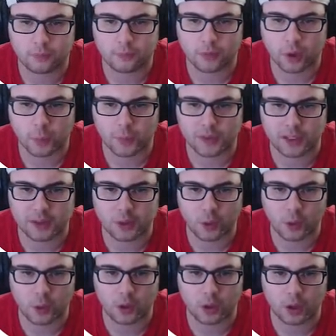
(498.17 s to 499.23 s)
open that
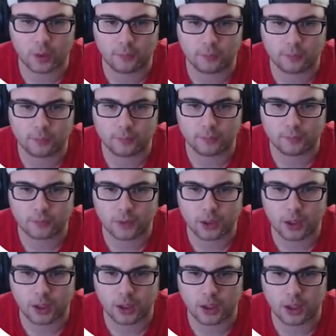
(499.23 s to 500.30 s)
door up.
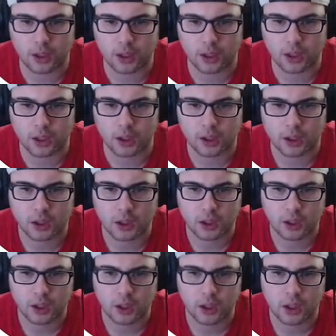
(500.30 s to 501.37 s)
Yeah.
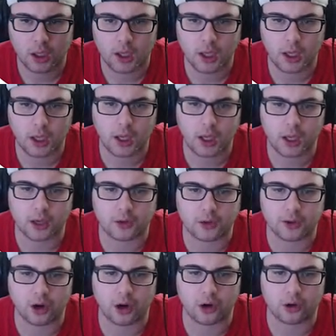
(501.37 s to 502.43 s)
Yeah,
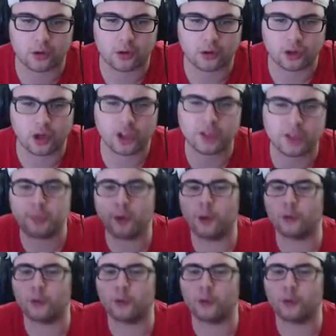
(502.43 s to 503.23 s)
DART. Drug Abuse